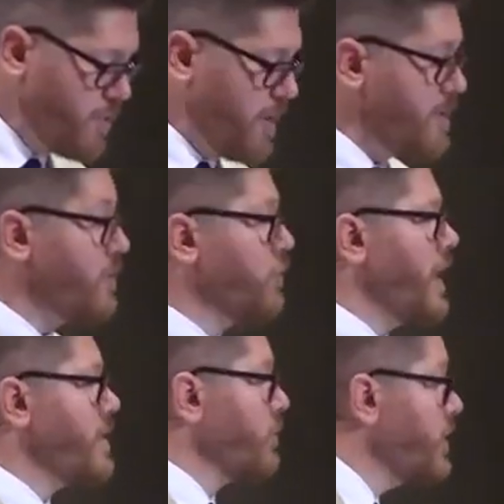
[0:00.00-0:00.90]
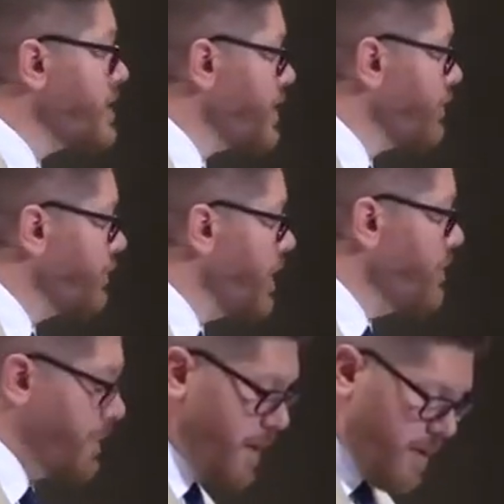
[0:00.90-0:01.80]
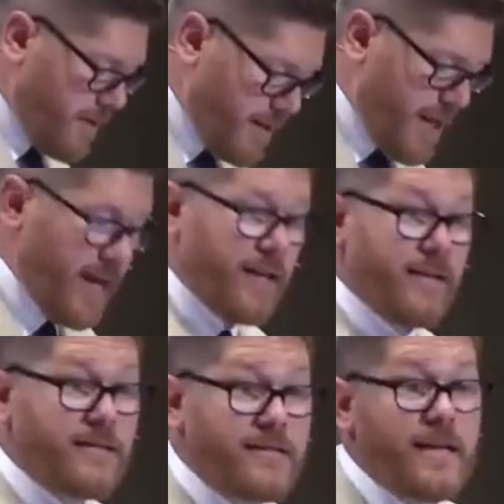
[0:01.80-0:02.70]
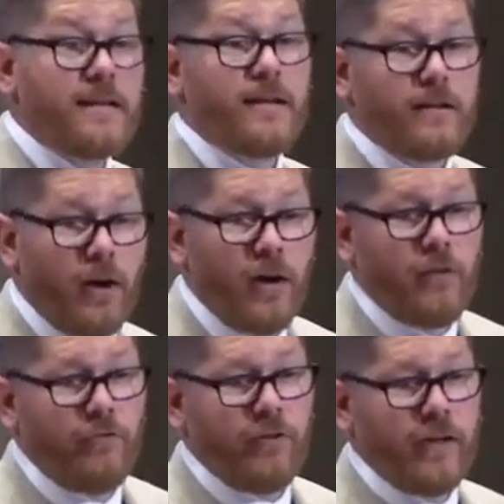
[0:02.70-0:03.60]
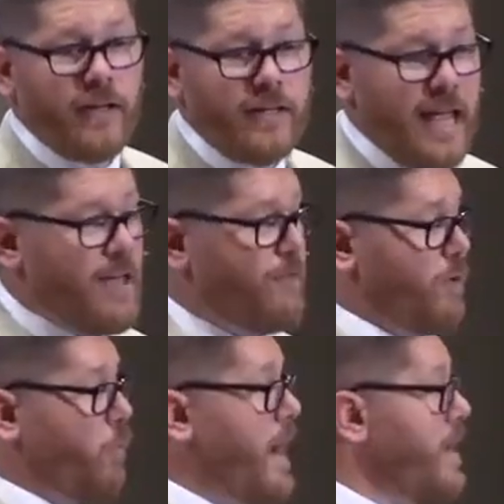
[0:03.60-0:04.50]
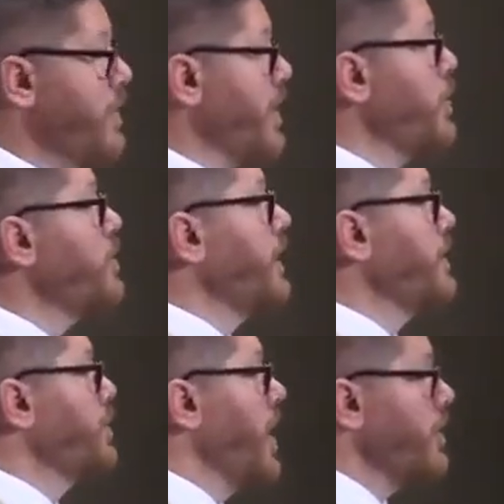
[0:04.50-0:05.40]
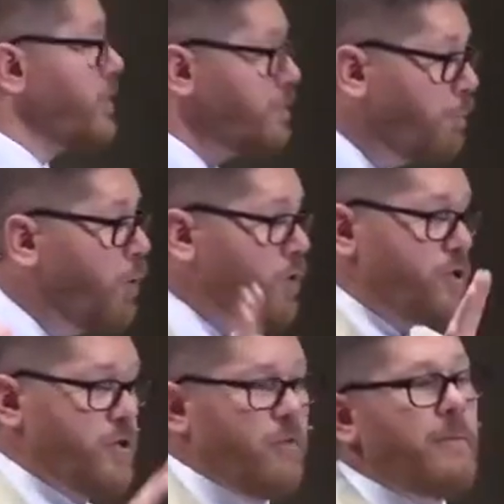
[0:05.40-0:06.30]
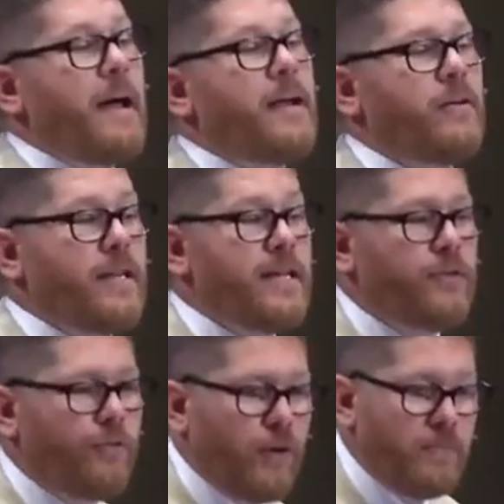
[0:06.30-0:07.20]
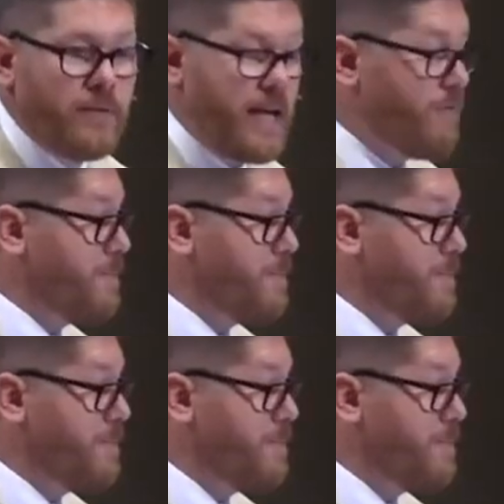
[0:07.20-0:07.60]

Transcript: Jesus Christ risen from the dead, descendant of David. Why do the New Testament authors push the reminder that he's from David?